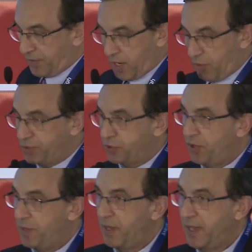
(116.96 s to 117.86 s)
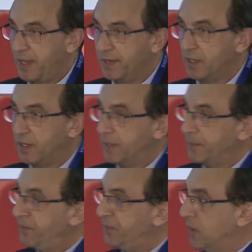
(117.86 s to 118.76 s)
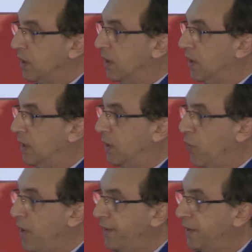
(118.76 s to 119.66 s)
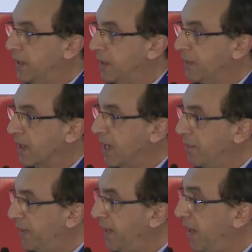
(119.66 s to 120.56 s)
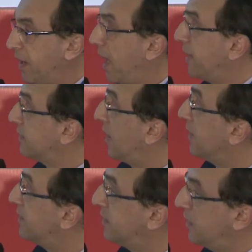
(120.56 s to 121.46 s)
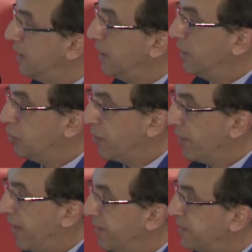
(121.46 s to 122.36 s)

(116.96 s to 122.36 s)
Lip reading: the whole story began when a company asked us to provide